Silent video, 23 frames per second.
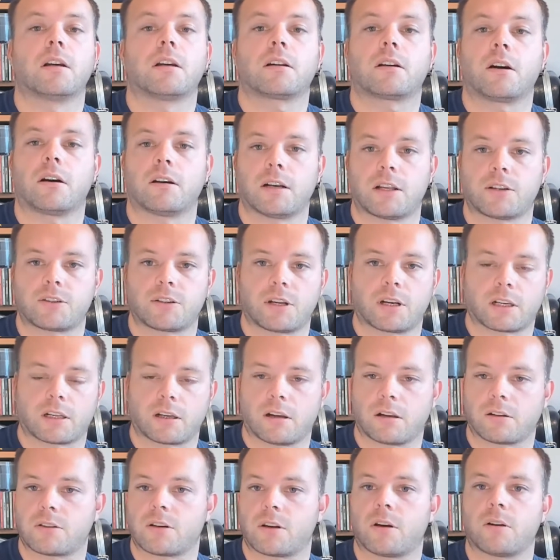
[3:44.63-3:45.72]
cutting edge
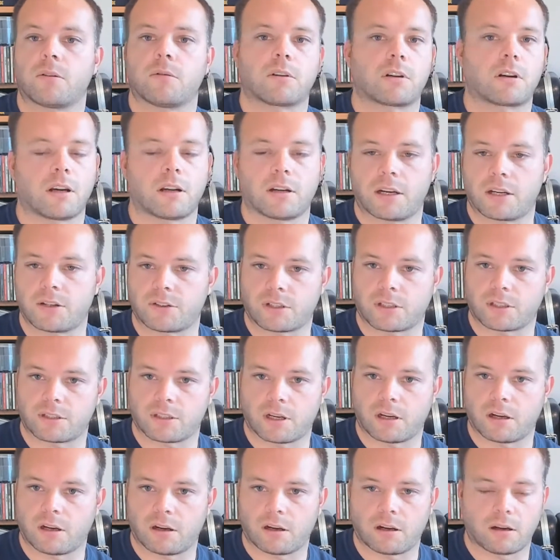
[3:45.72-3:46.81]
legato, cutting edge
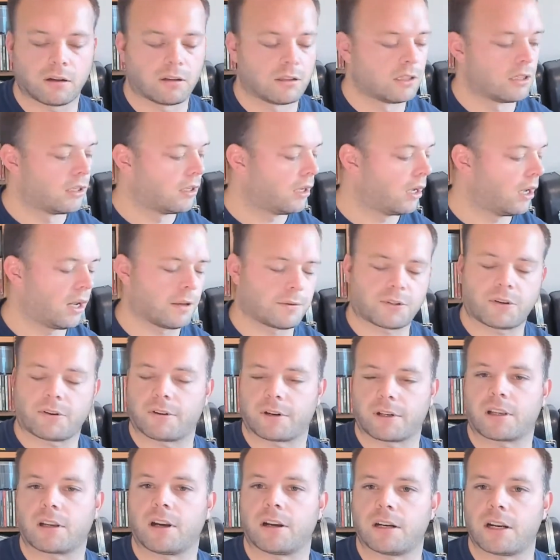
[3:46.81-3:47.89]
guitar,
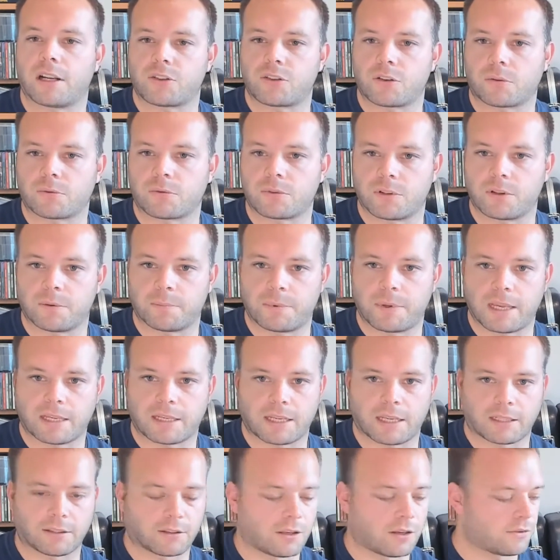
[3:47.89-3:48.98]
cutting edge alternate
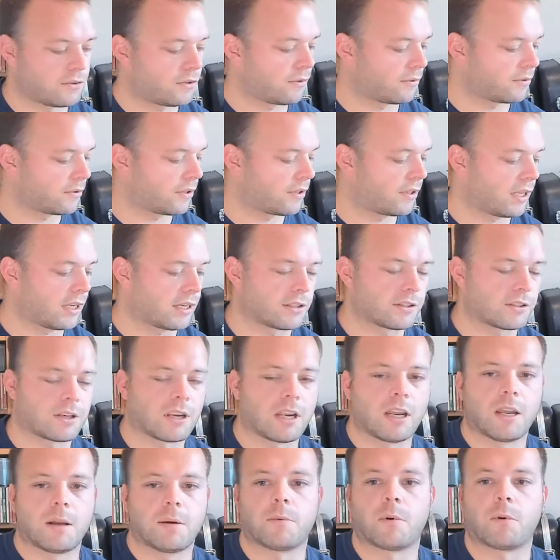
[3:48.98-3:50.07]
picking, those sorts of things.
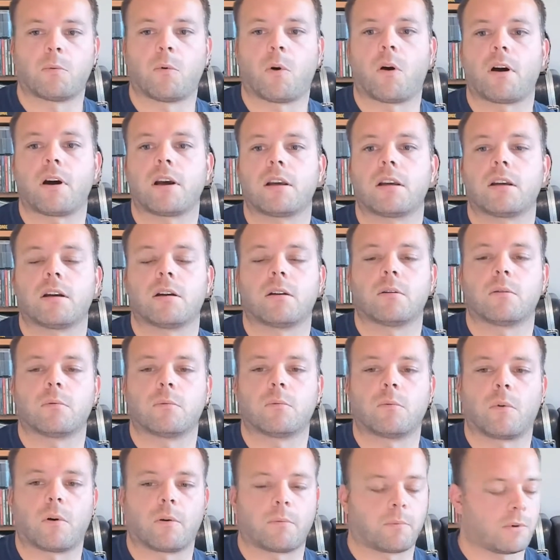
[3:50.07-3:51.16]
But
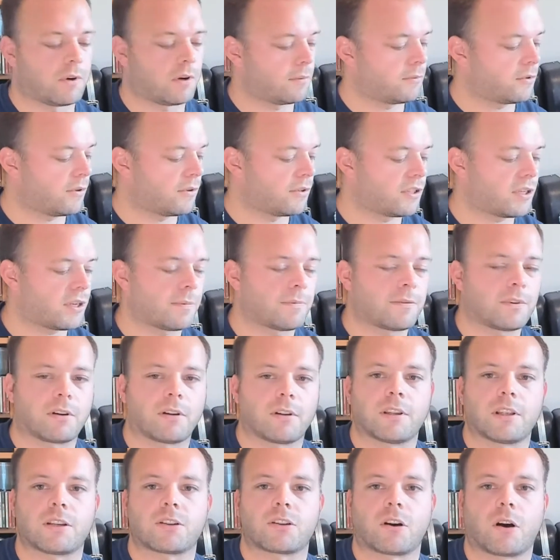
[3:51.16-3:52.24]
when I'm doing something
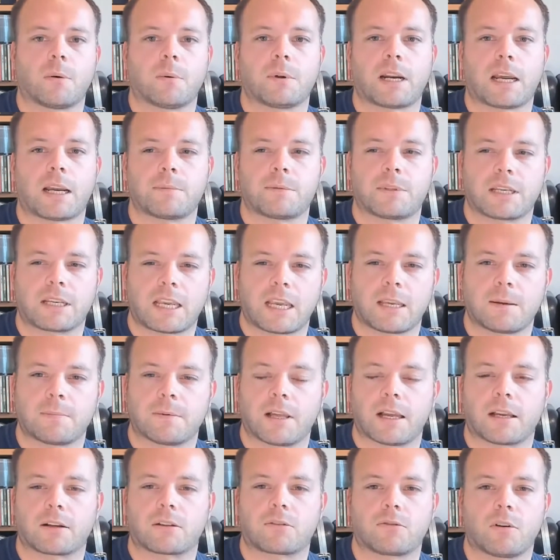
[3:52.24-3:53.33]
like this, I would aim to keep
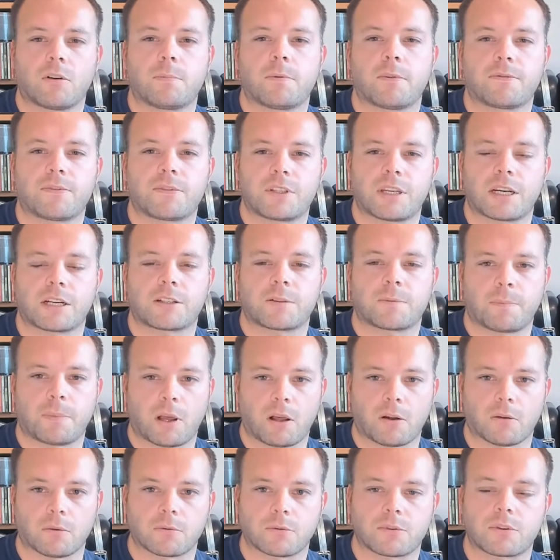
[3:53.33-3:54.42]
that group of 6
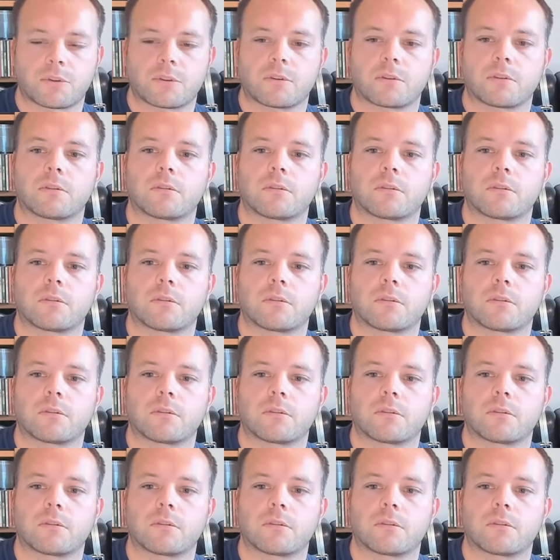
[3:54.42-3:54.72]
pulse